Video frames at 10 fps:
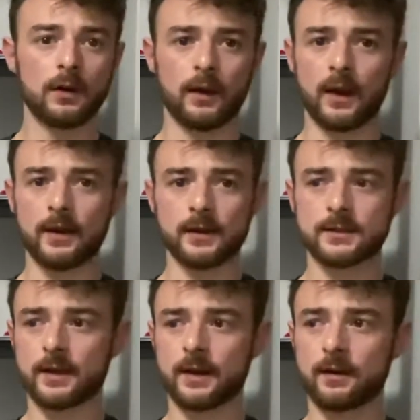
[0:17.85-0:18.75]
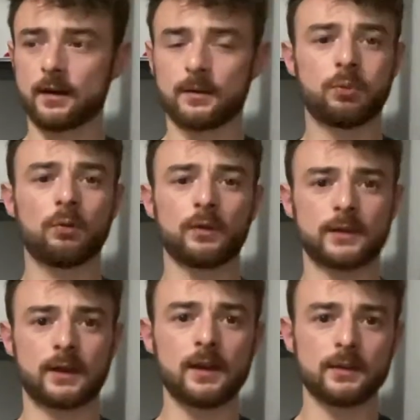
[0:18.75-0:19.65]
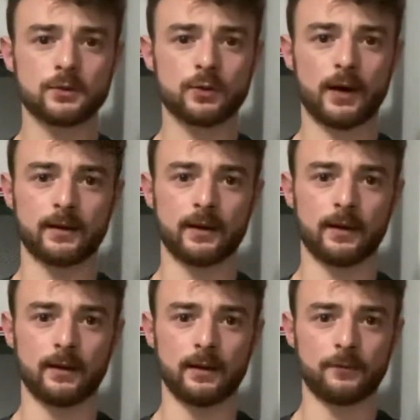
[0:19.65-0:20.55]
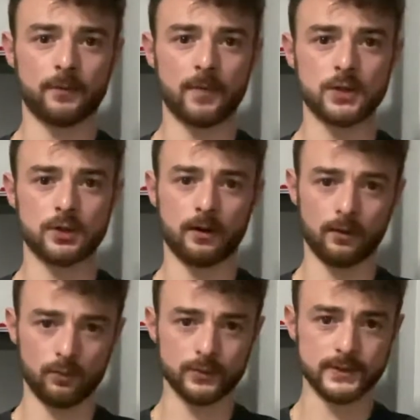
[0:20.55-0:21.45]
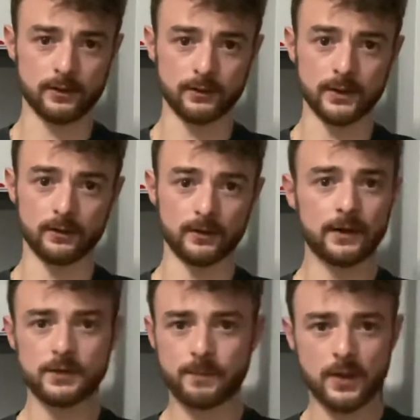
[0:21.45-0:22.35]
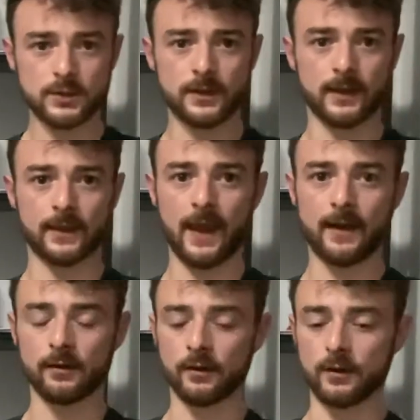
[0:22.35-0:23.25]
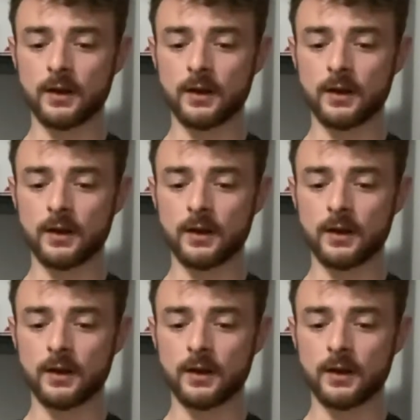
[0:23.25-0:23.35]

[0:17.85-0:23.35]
It's like pulling teeth trying to get information on a wholesale deal, especially in Canada.